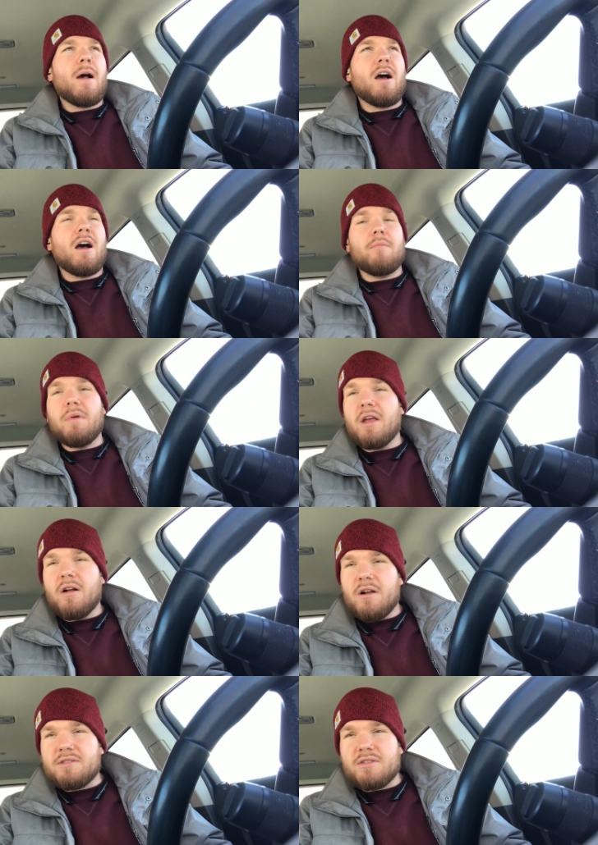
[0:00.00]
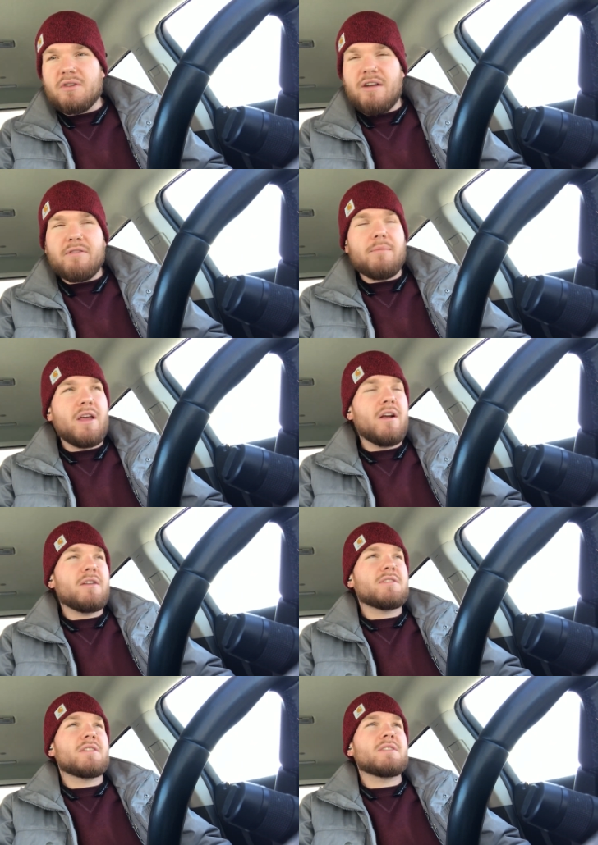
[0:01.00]
uh, mirrors, it's great for
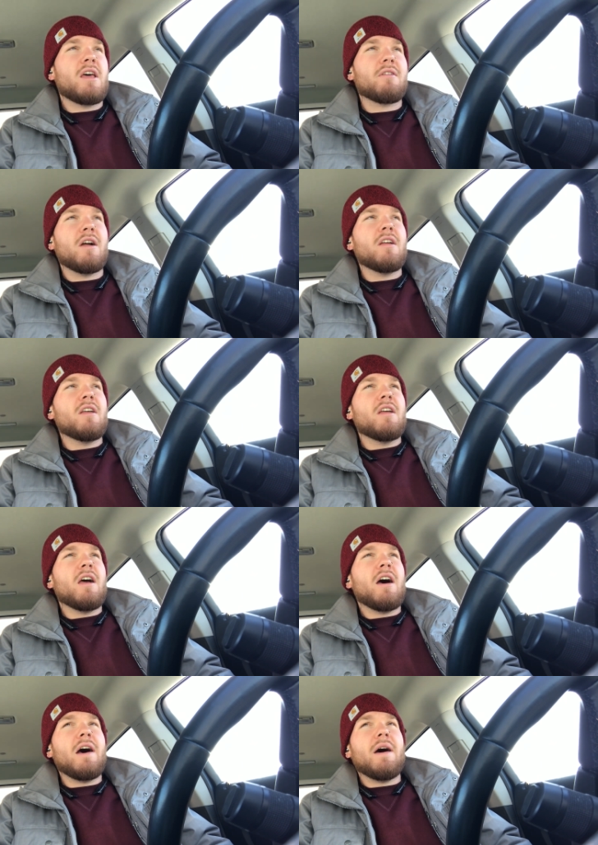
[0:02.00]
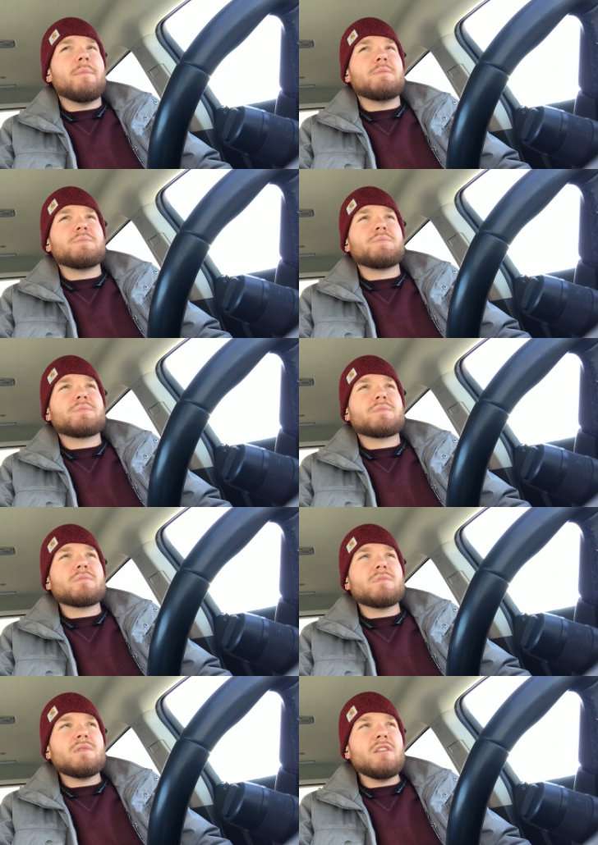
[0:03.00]
mirrors, etc. Um,
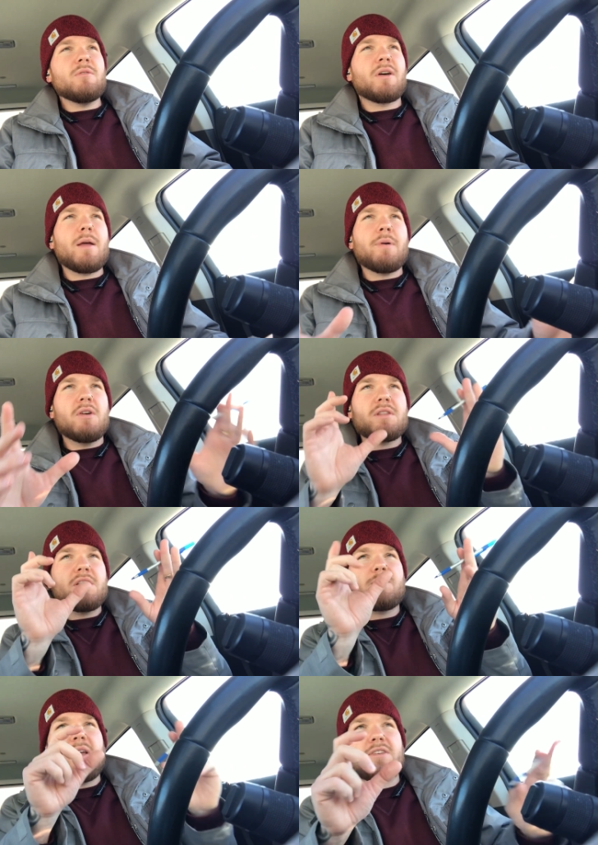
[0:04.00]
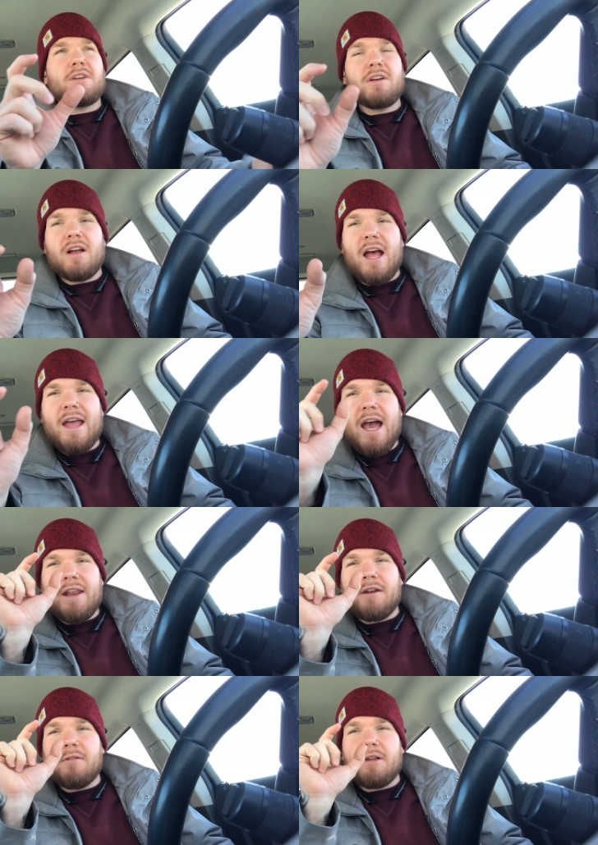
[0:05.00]
but I posted this picture. I
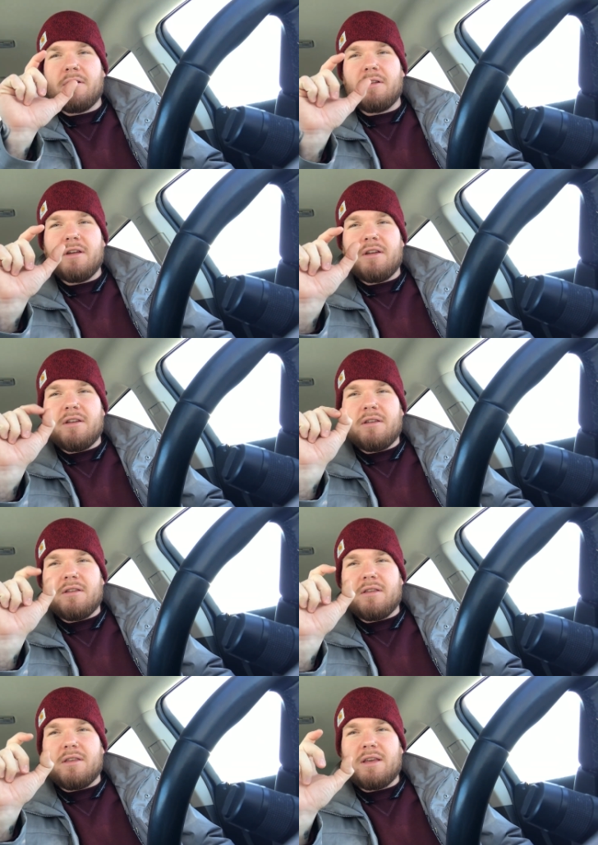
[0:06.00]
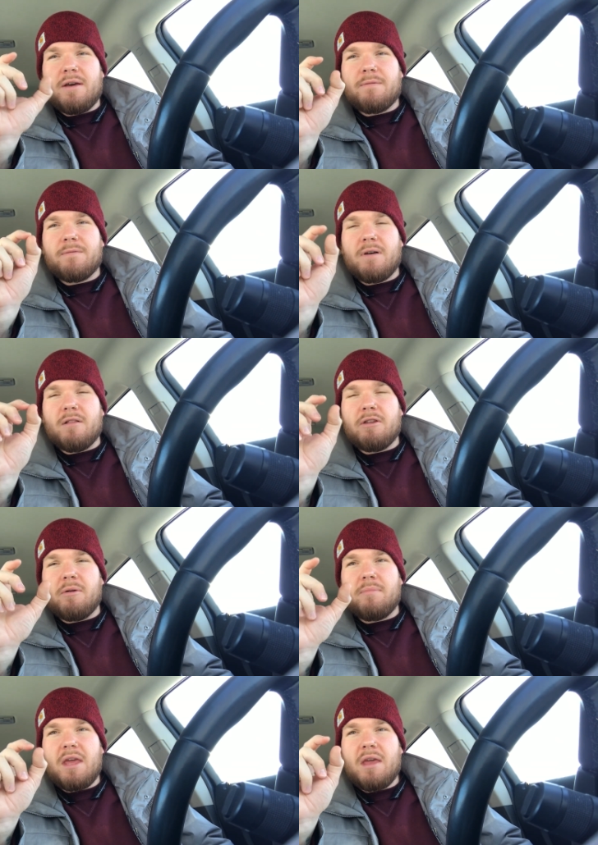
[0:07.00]
added a little GIF, a
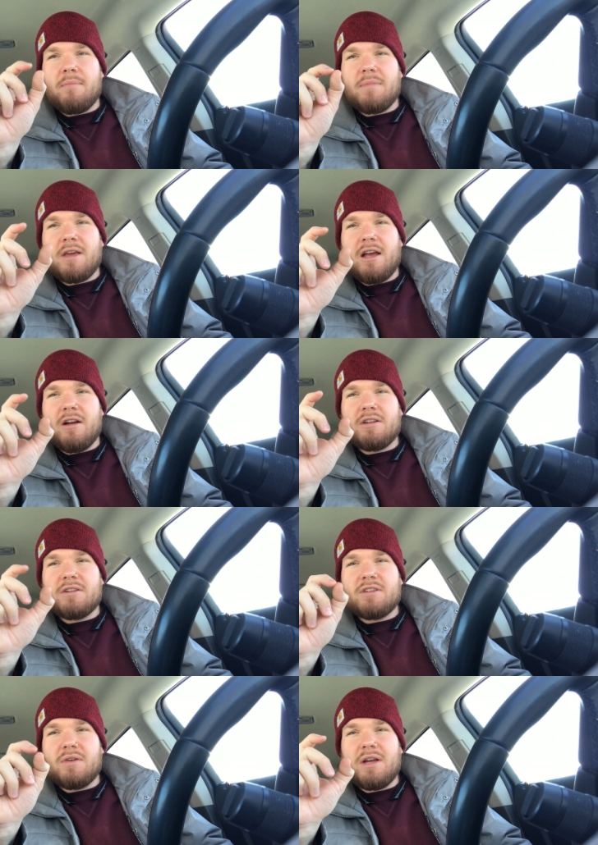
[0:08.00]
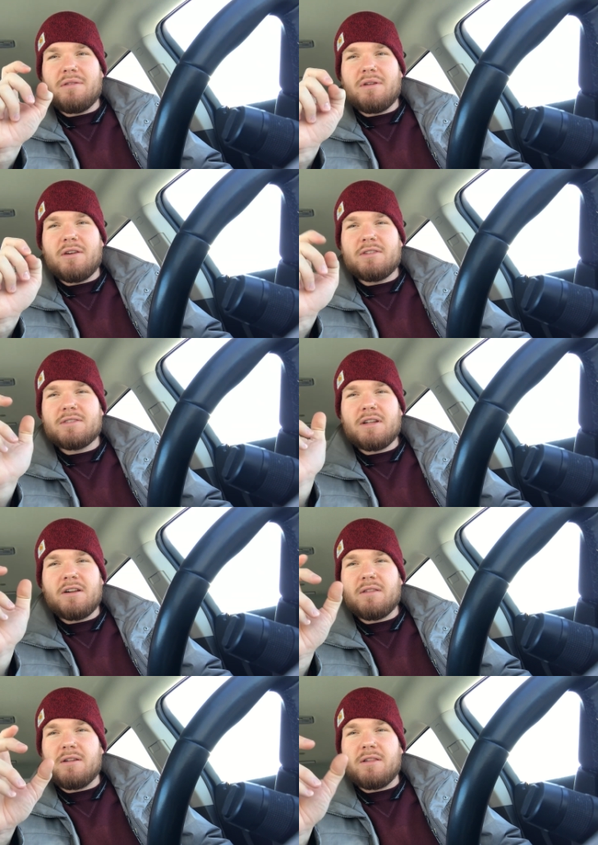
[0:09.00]
little meme character to it. It was
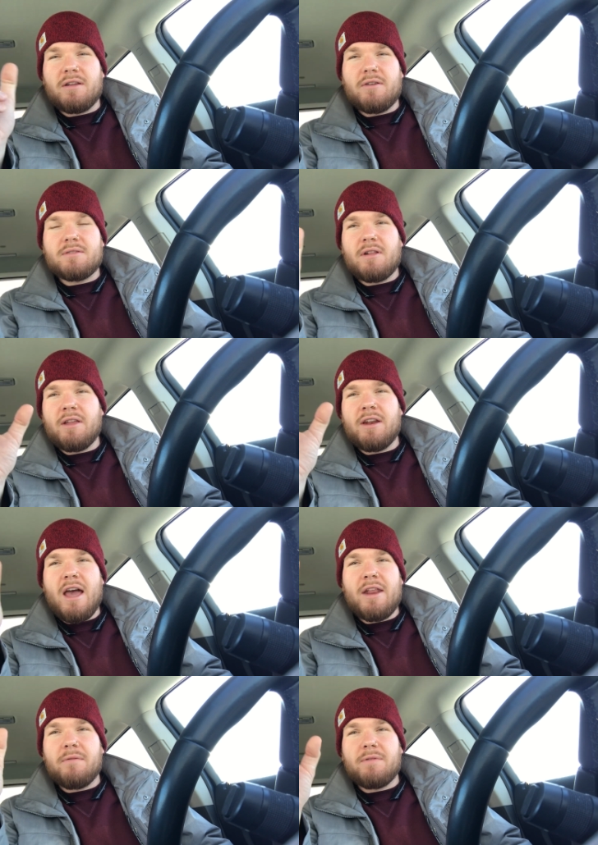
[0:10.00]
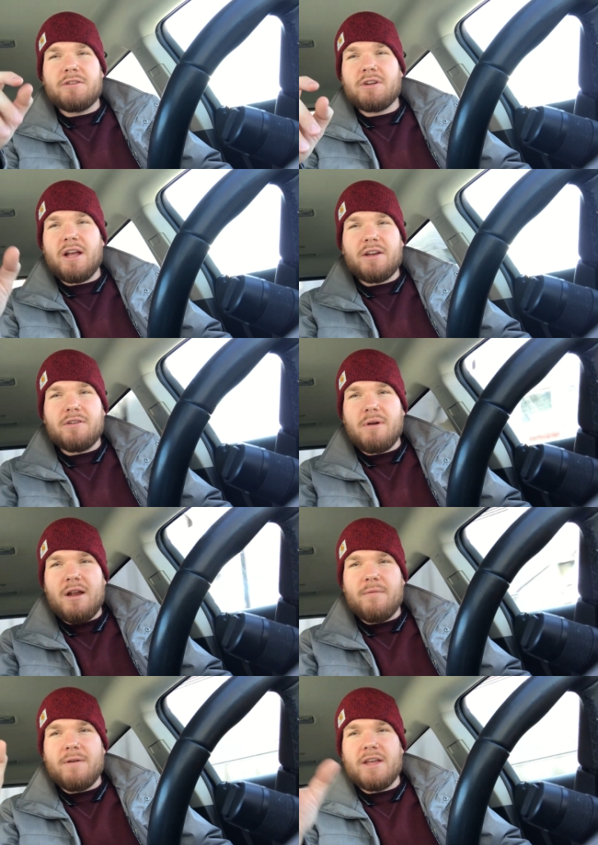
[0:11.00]
it was literally an edit feature I could do
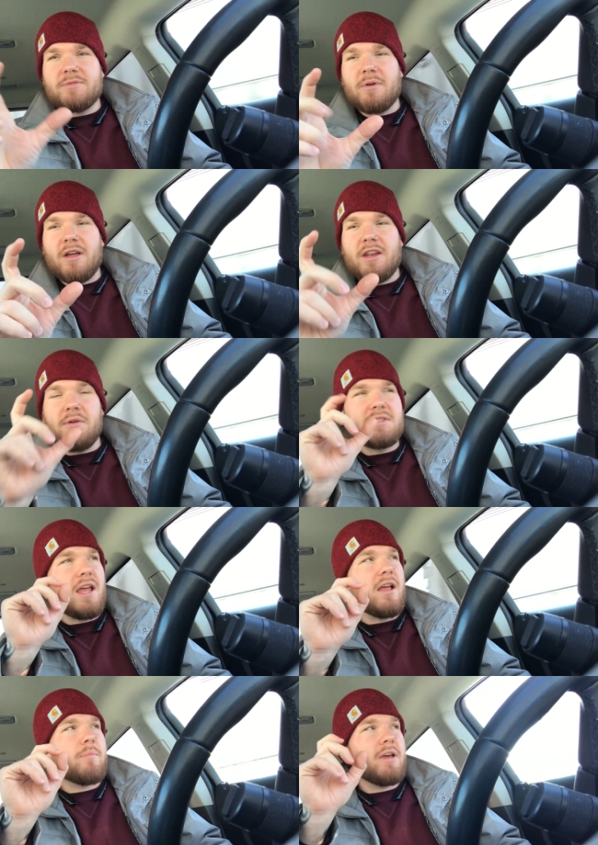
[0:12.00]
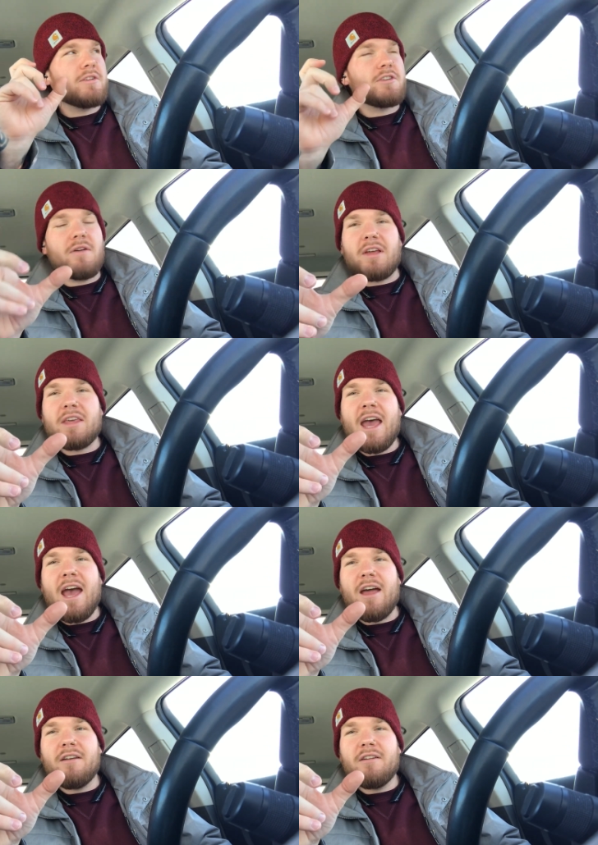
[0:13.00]
right on Facebook, and it was like a picture of a
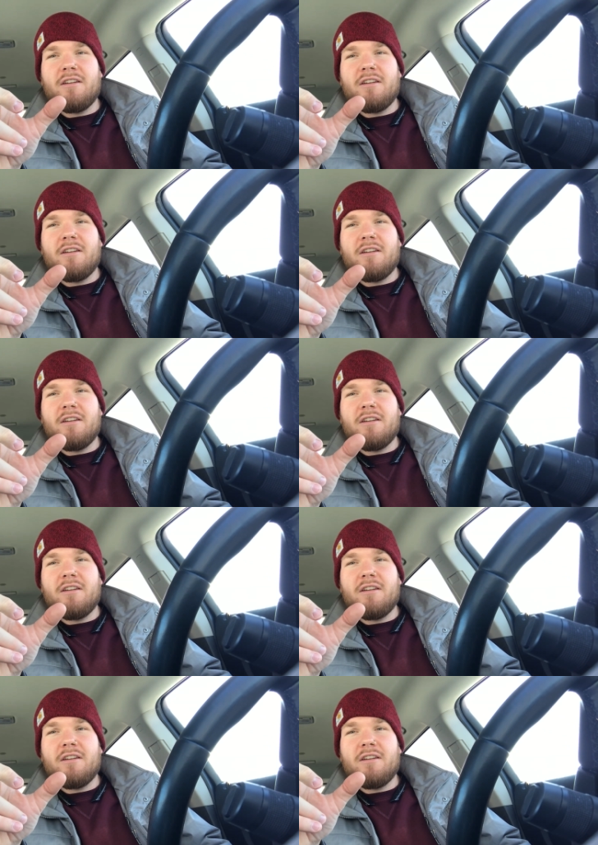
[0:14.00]
cat,